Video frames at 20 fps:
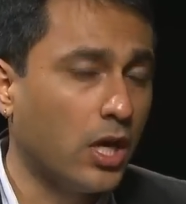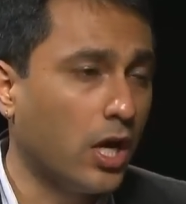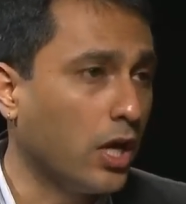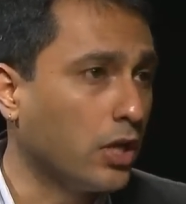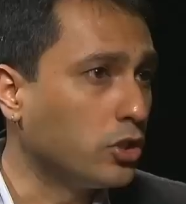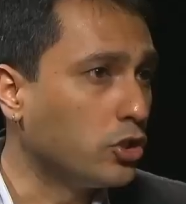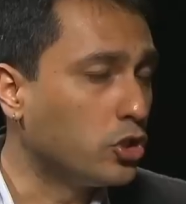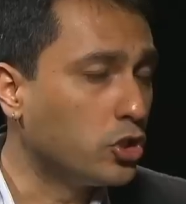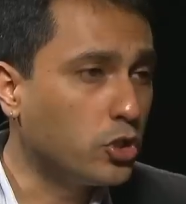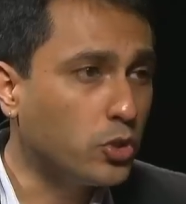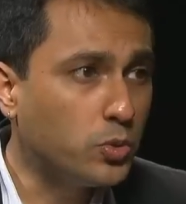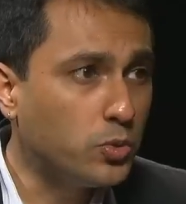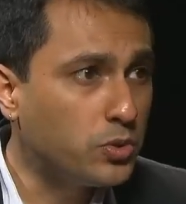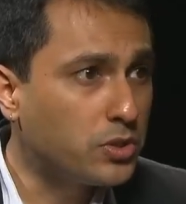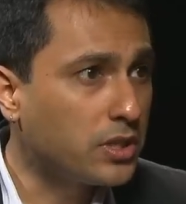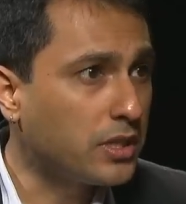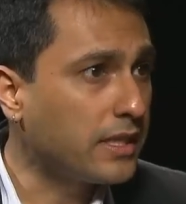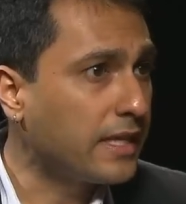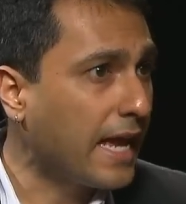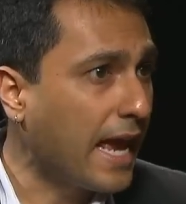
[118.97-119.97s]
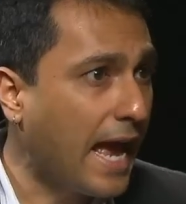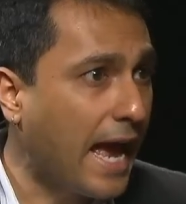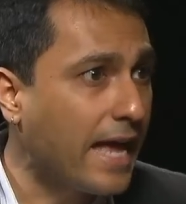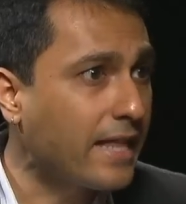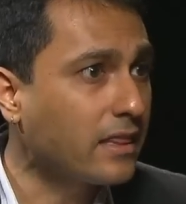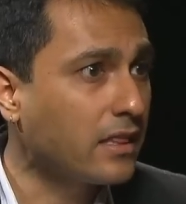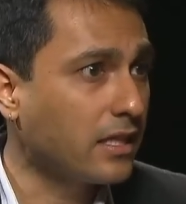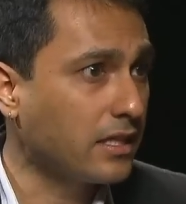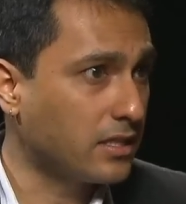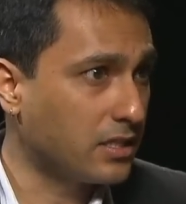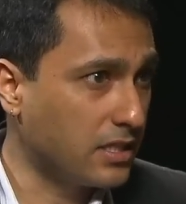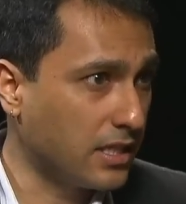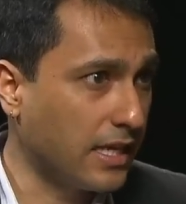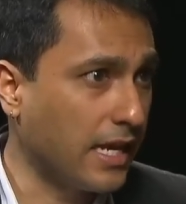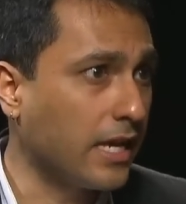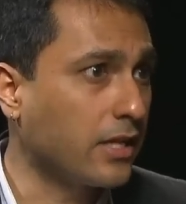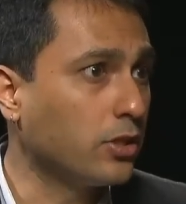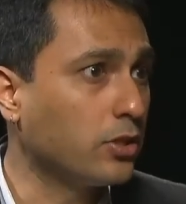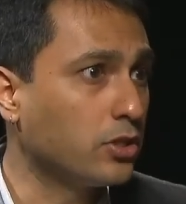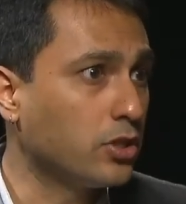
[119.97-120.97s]
uh, Jews and Catholics
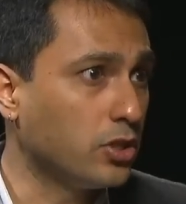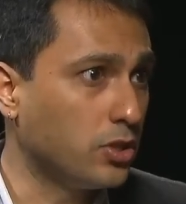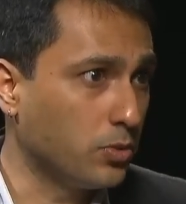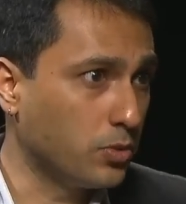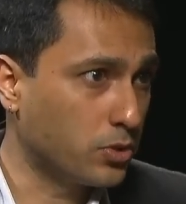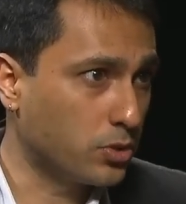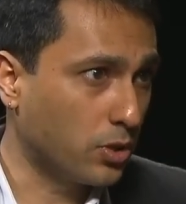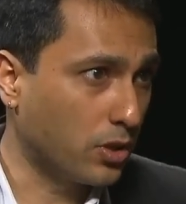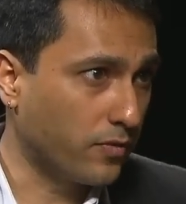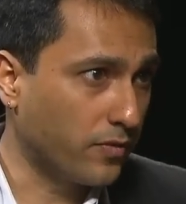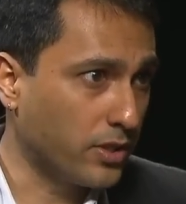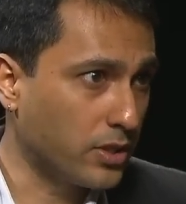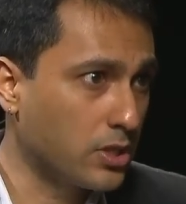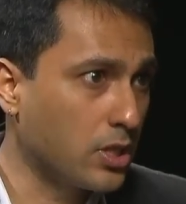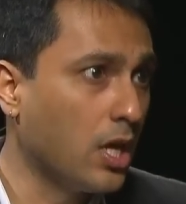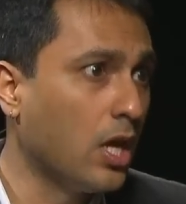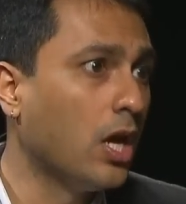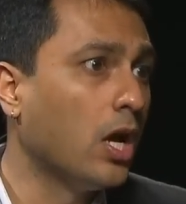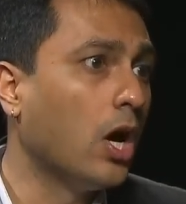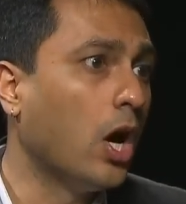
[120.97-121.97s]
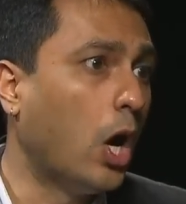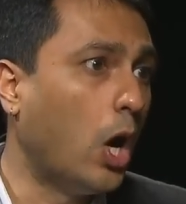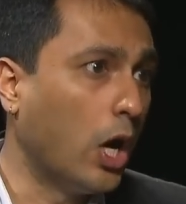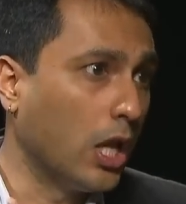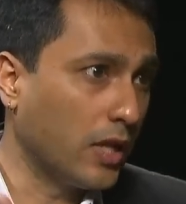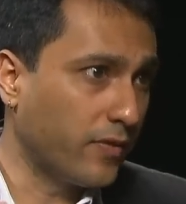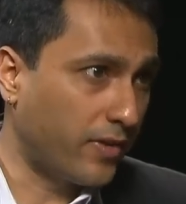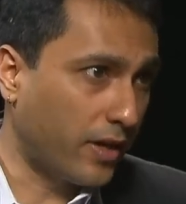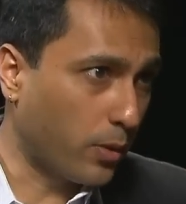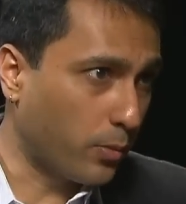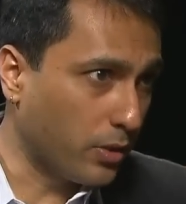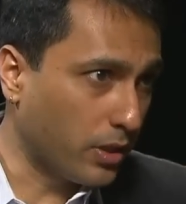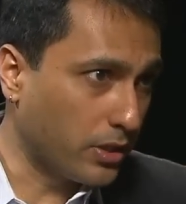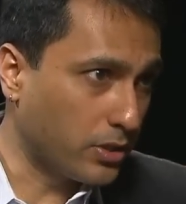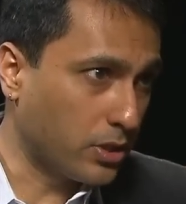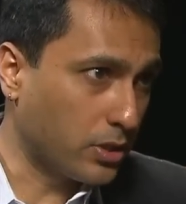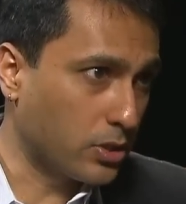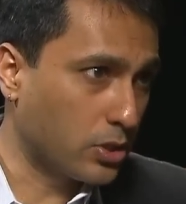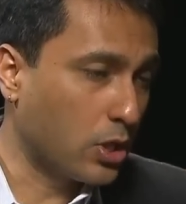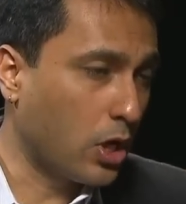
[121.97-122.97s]
together to do service. Mm-hmm. All of our
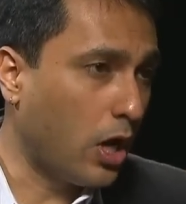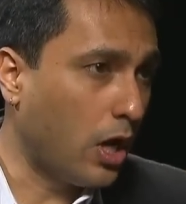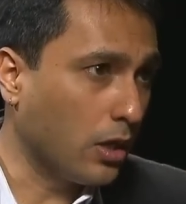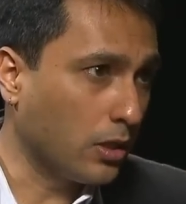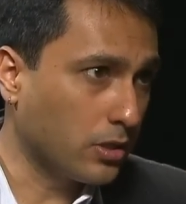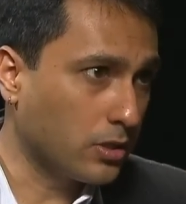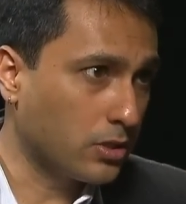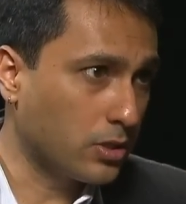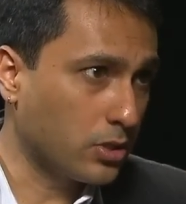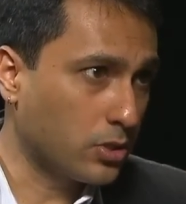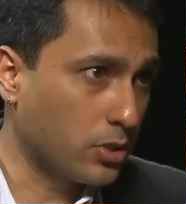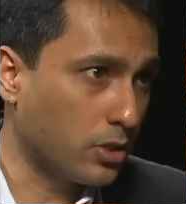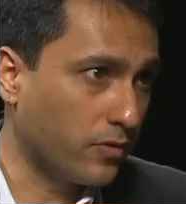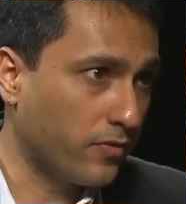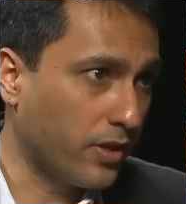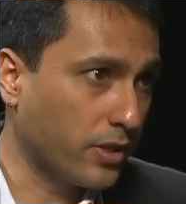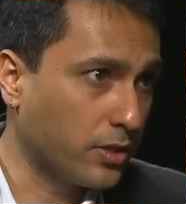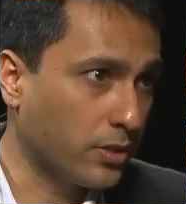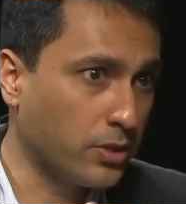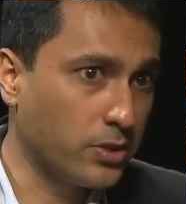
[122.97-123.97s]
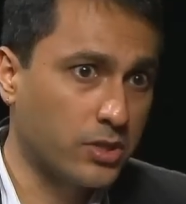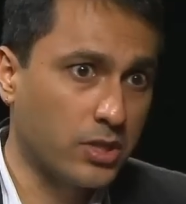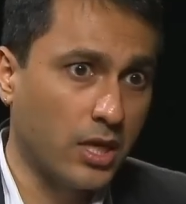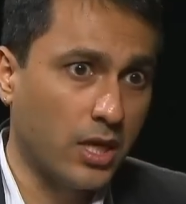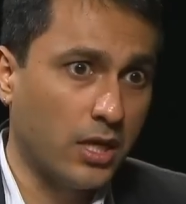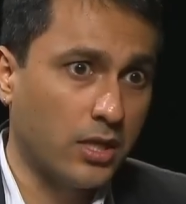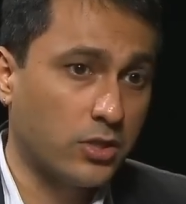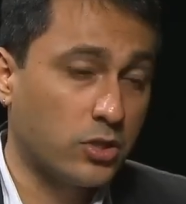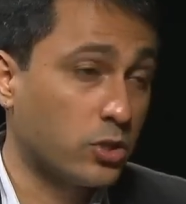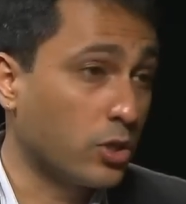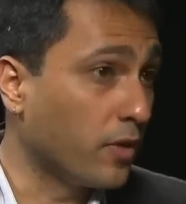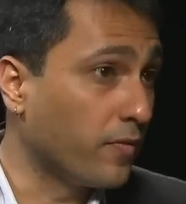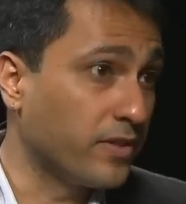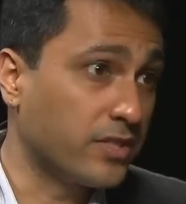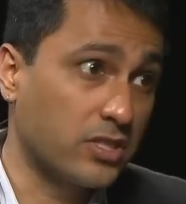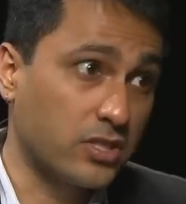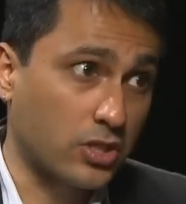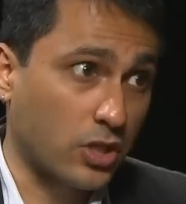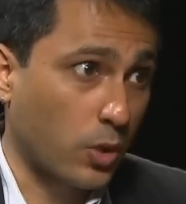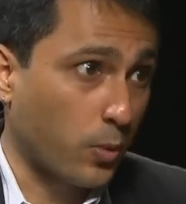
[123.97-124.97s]
religions call us to serve others.
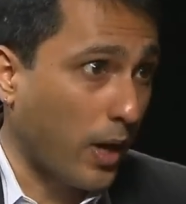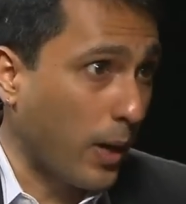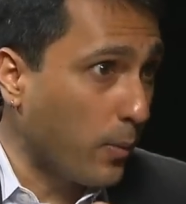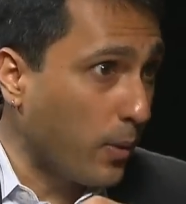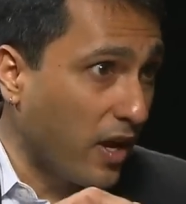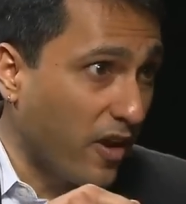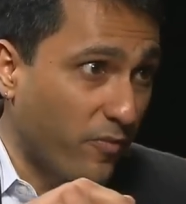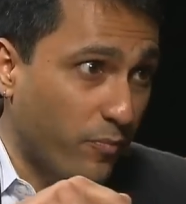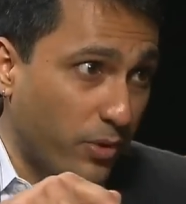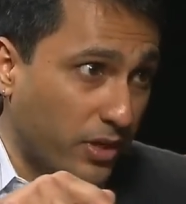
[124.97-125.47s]
Service is a great way of